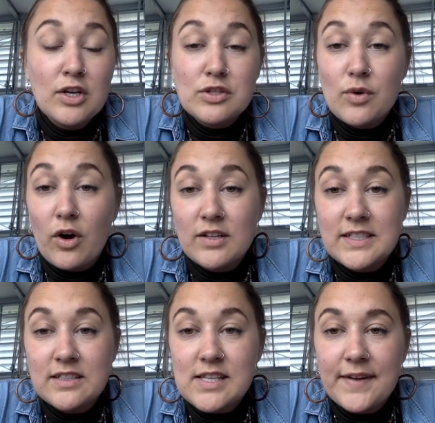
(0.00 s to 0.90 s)
So all
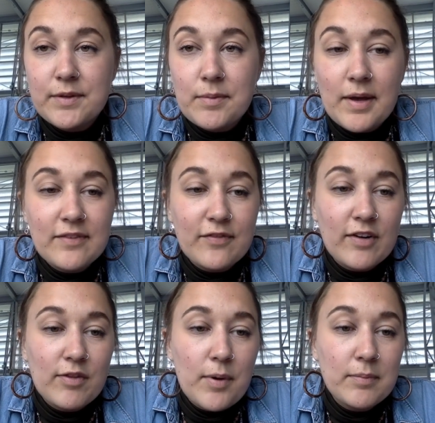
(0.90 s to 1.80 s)
deals have to be made in front
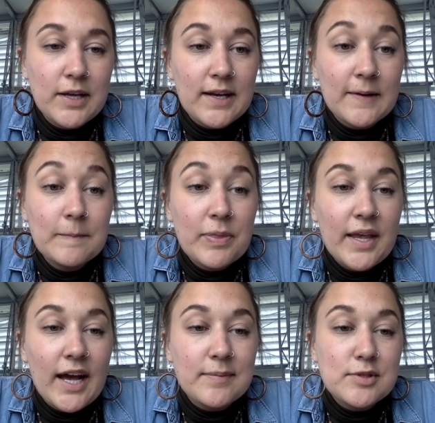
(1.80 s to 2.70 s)
of the public.
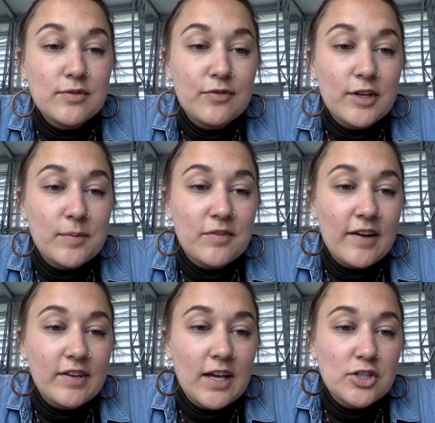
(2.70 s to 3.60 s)
Absolute freedom of
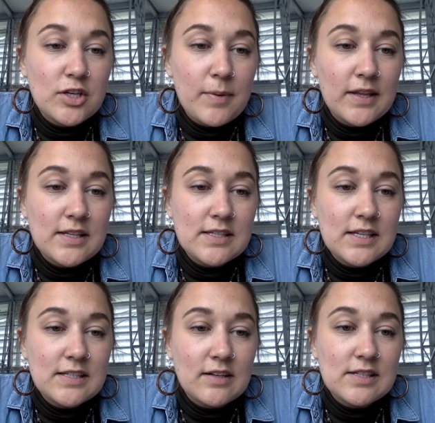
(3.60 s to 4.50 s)
navigation upon the
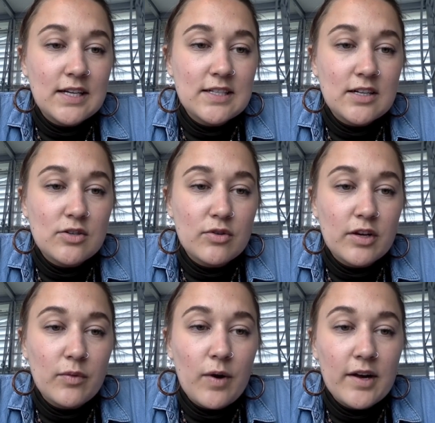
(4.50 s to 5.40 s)
seas outside
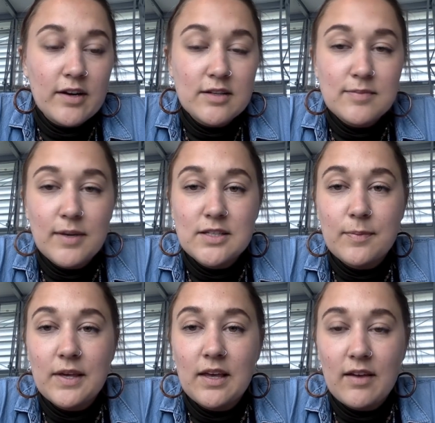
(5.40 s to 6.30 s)
territorial waters must
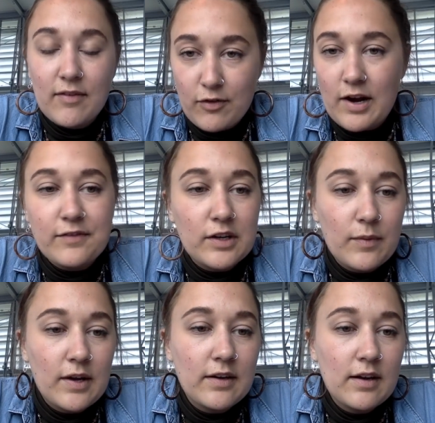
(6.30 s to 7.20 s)
be for
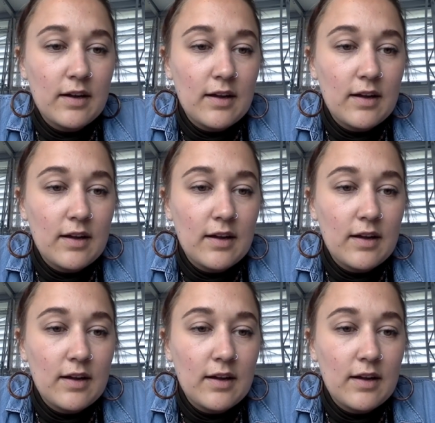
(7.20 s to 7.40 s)
everyone.